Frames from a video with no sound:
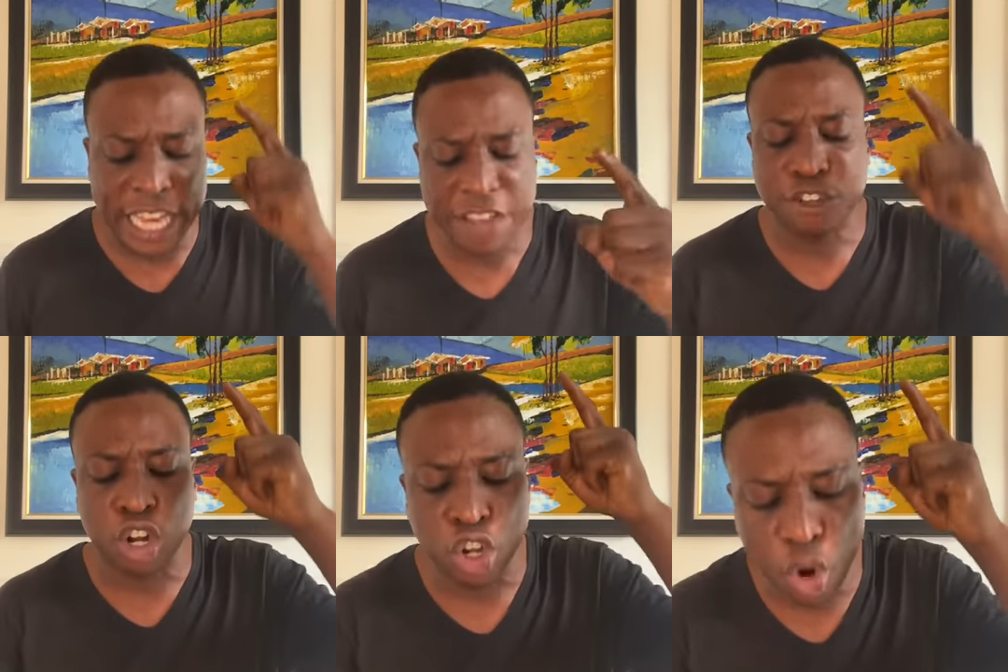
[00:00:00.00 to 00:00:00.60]

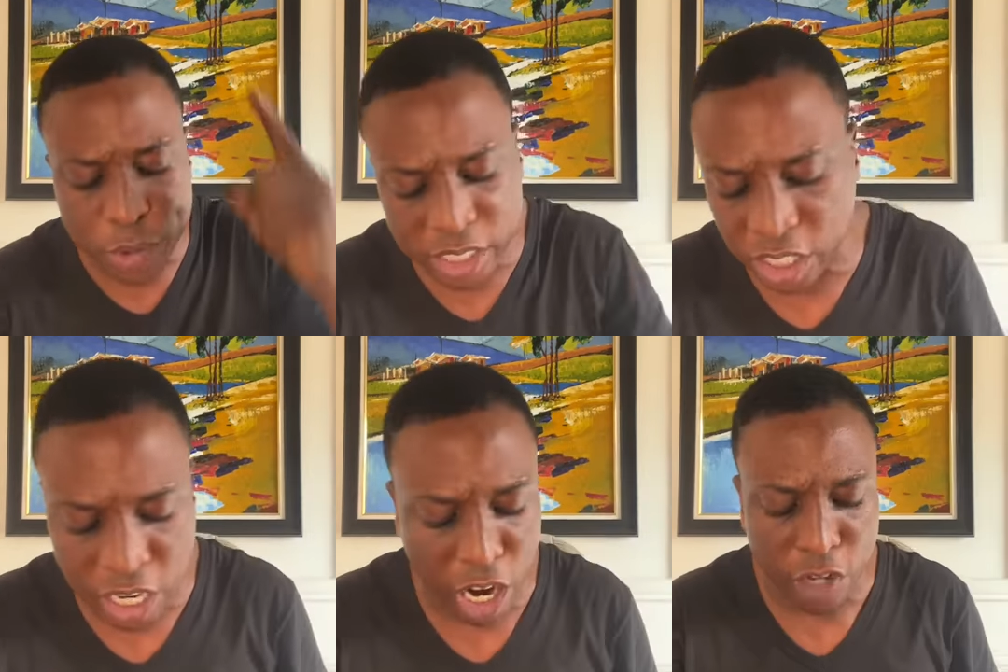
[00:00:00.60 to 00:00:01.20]
Give glory
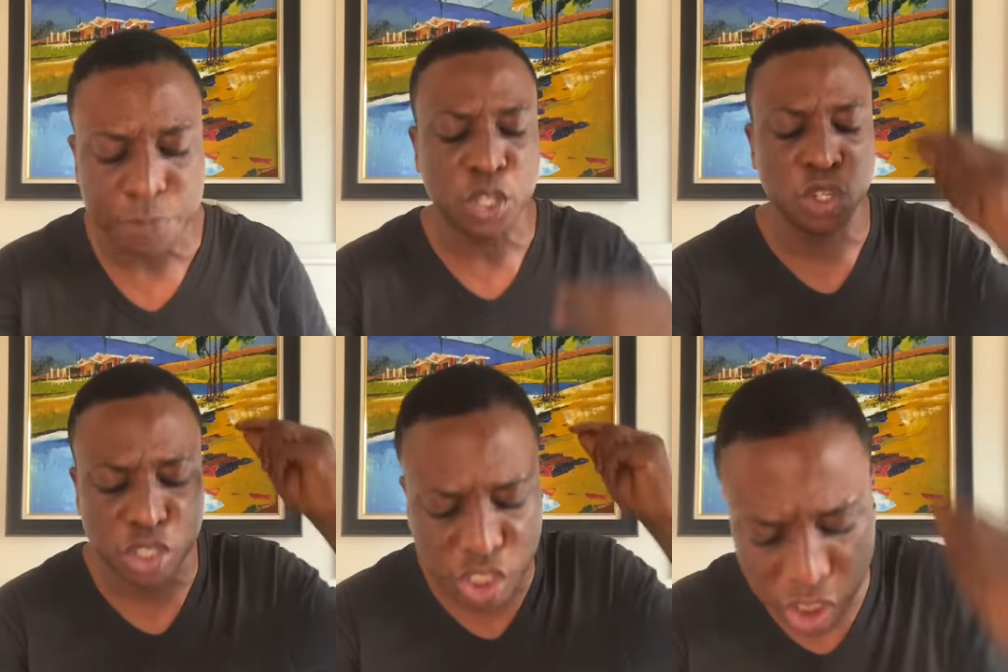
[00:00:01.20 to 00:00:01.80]
to God,
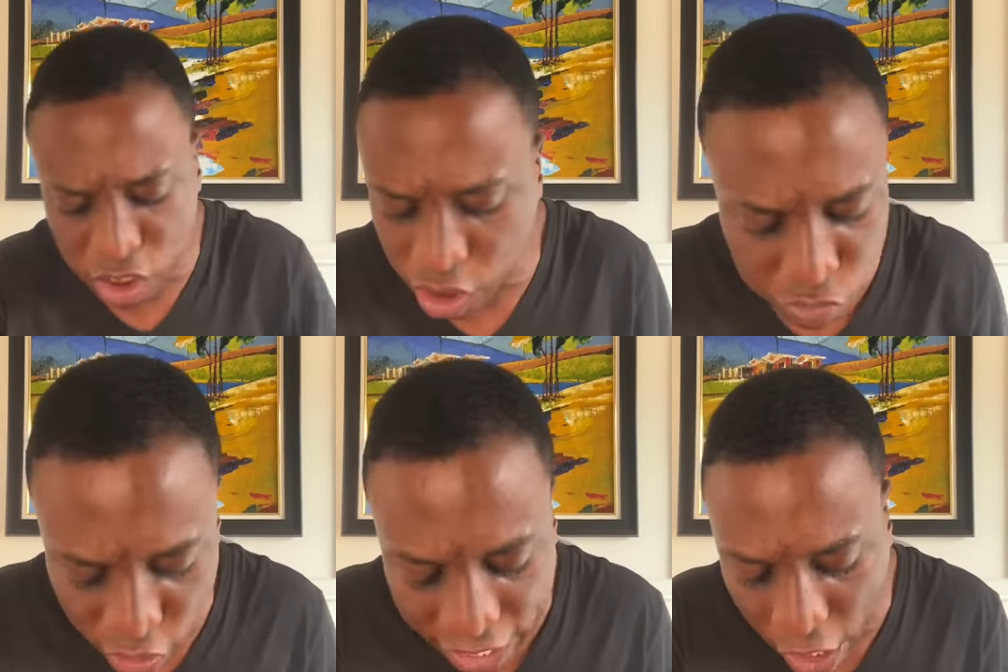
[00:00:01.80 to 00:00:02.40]
you sons
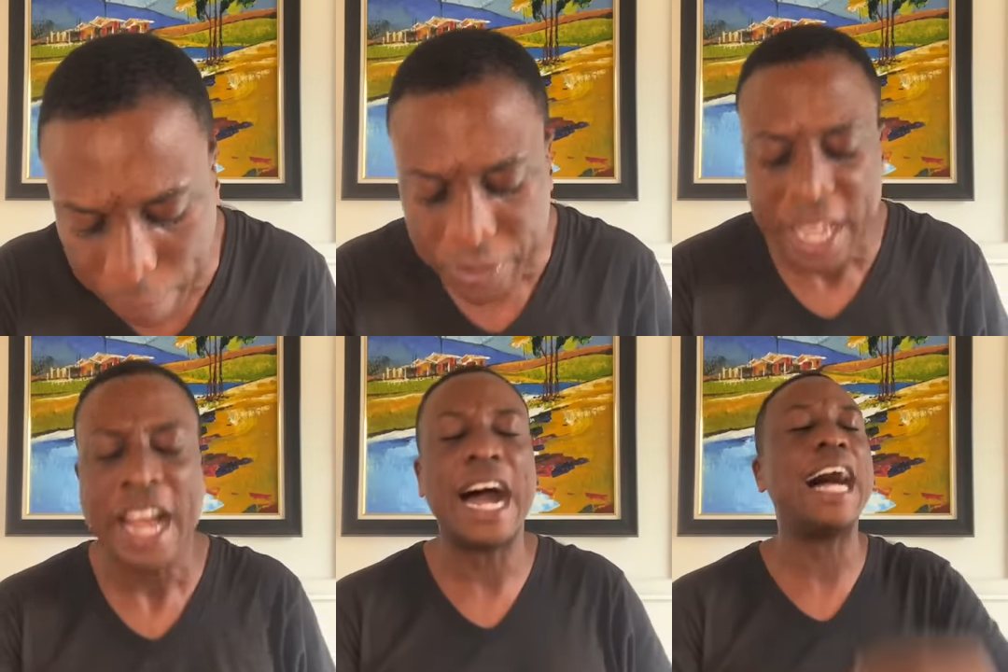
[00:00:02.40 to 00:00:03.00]
of Jacob.
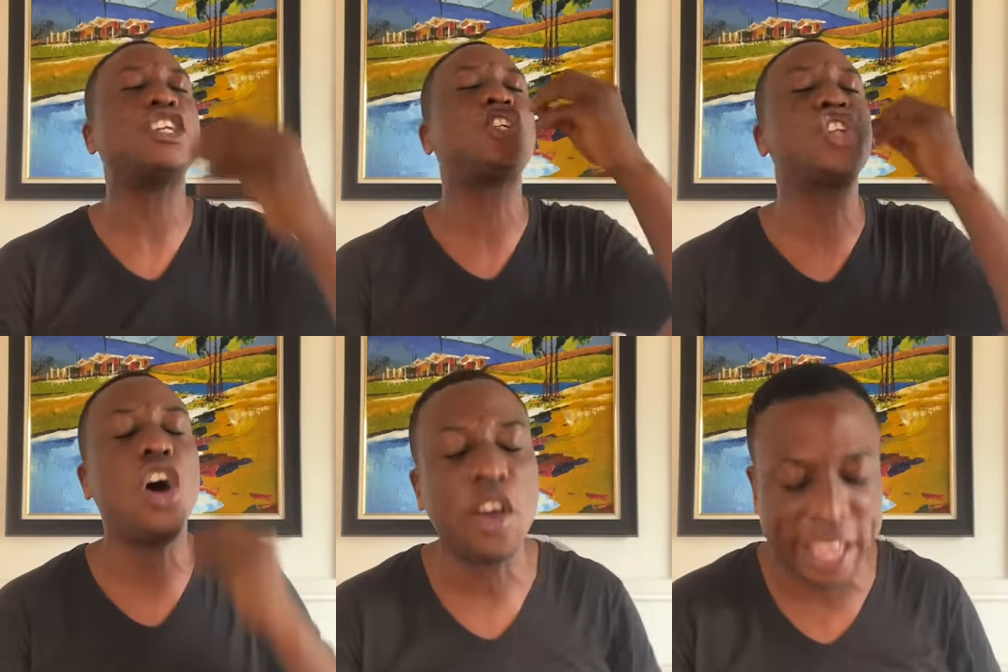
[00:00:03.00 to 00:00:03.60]

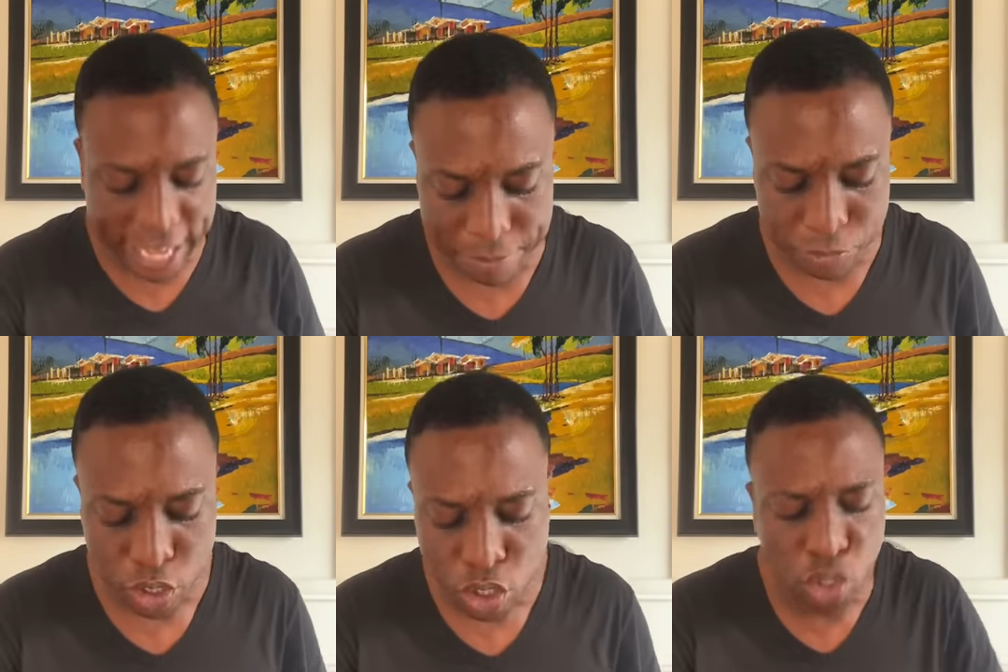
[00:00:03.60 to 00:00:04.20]
Adore
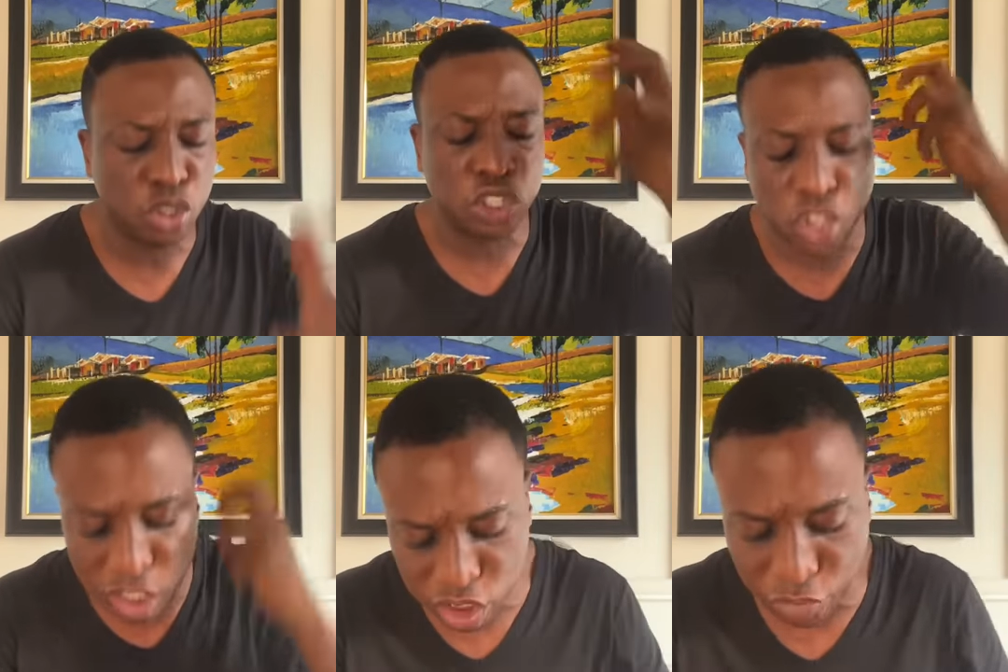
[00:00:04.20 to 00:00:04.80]
him, you
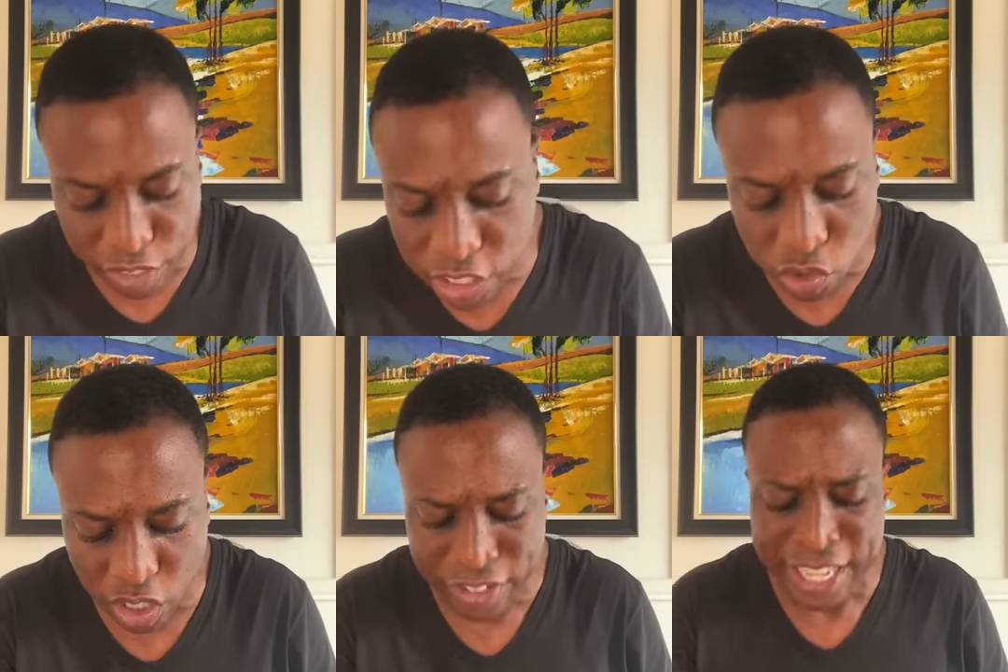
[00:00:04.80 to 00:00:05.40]
daughters of
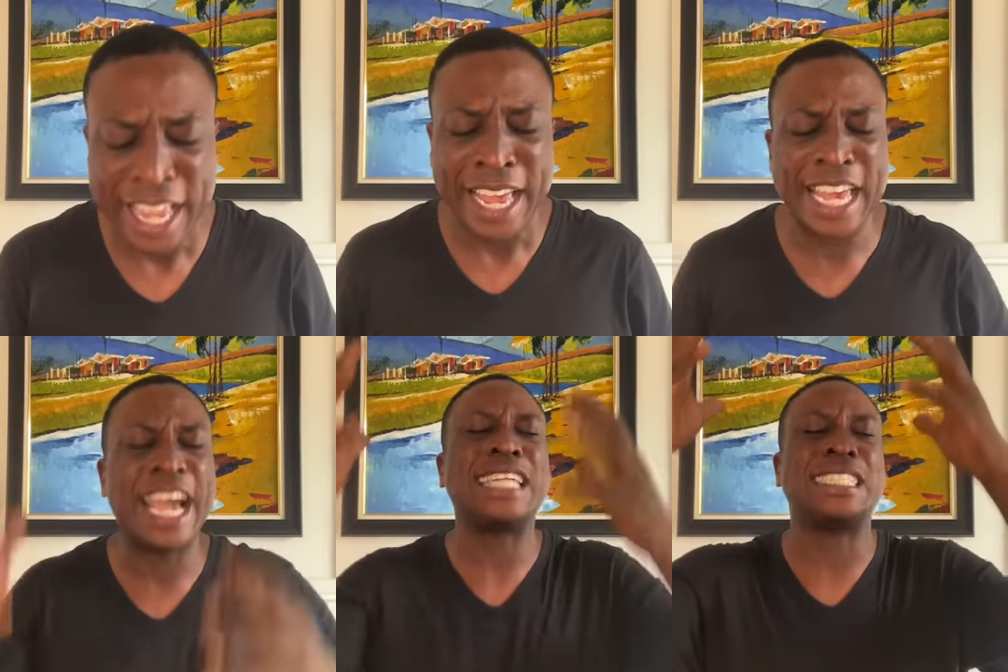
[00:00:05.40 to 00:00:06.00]
Israel.
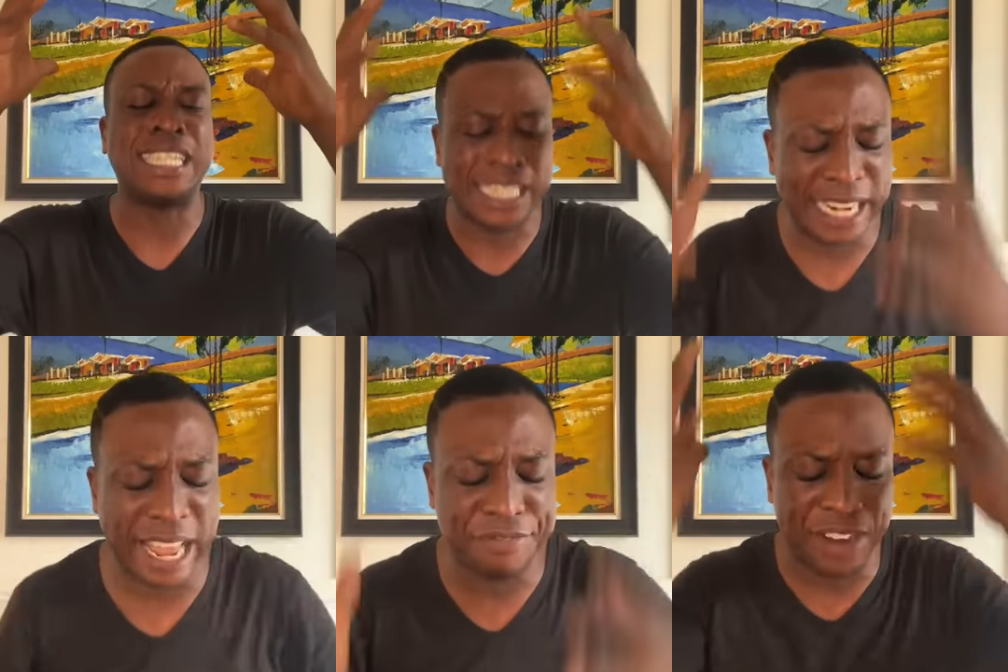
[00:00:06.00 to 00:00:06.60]
He has
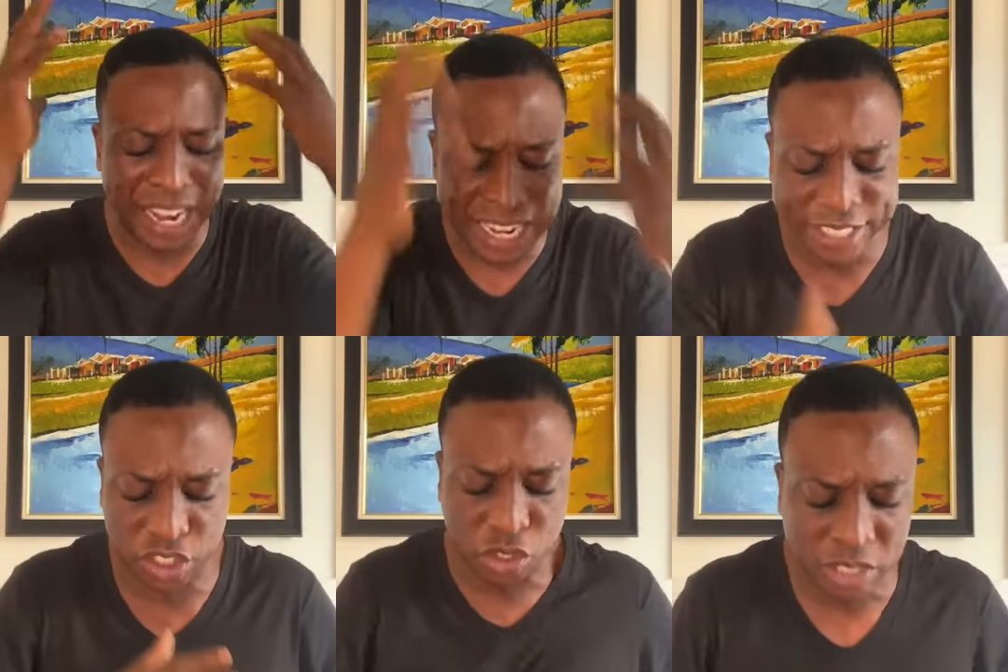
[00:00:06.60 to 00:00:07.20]
never
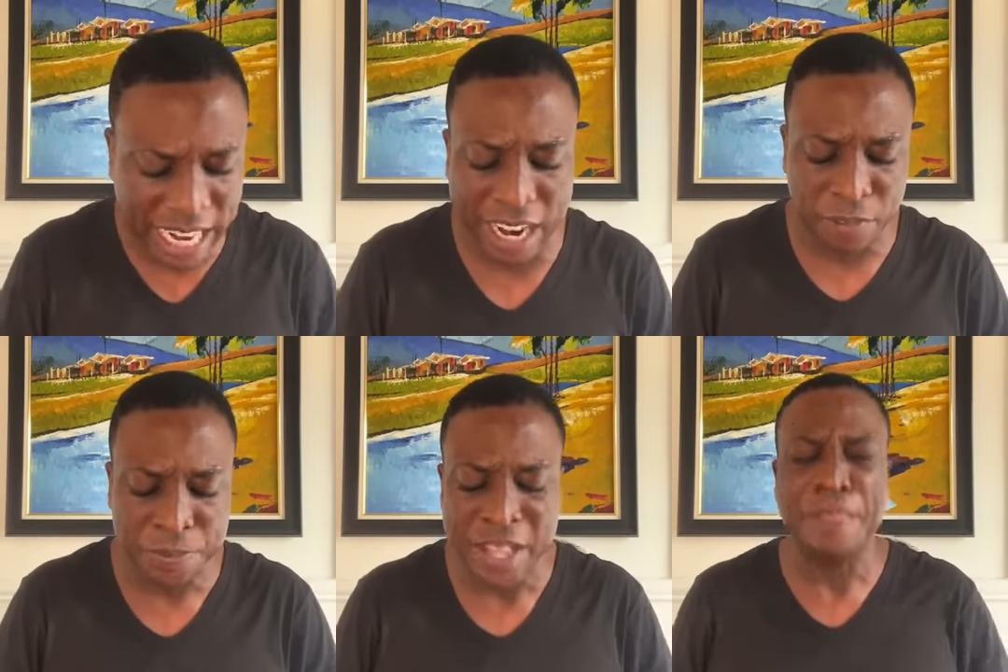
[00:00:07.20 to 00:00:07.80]
let you
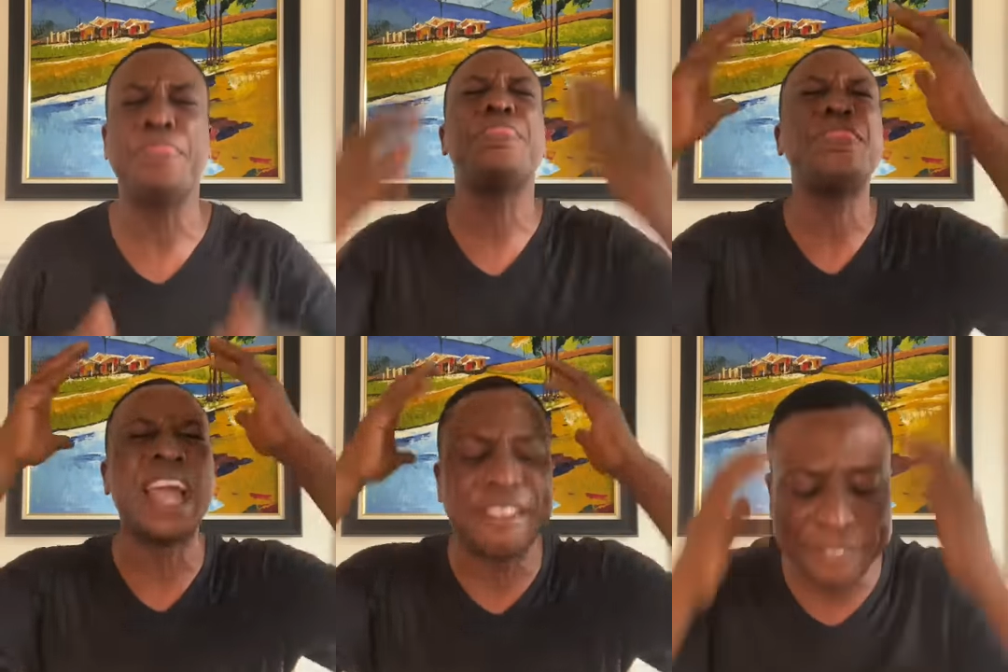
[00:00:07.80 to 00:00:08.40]
down,
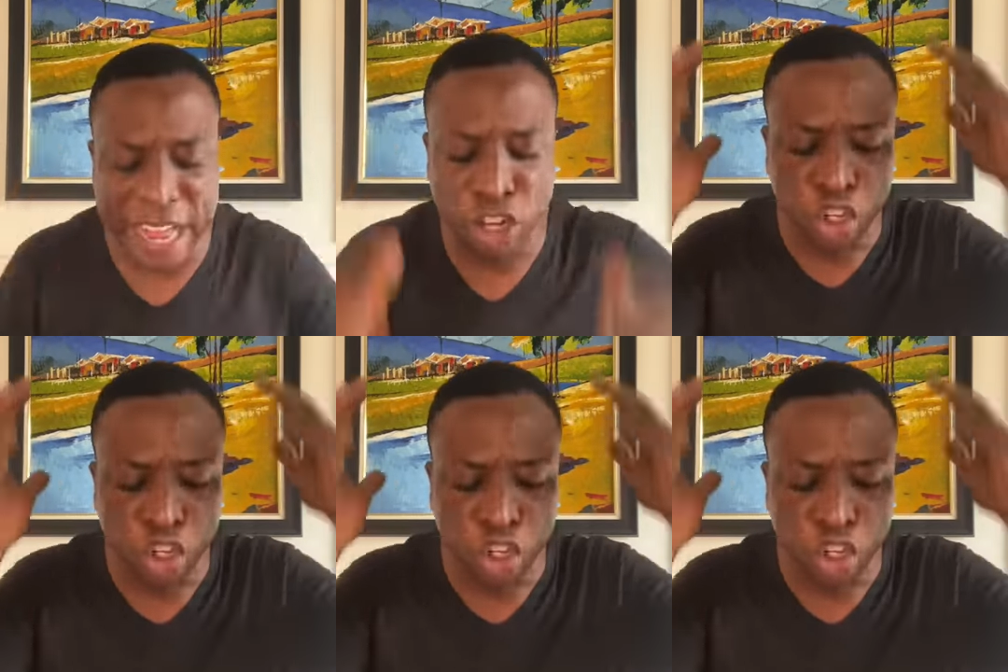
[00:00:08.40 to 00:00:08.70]
never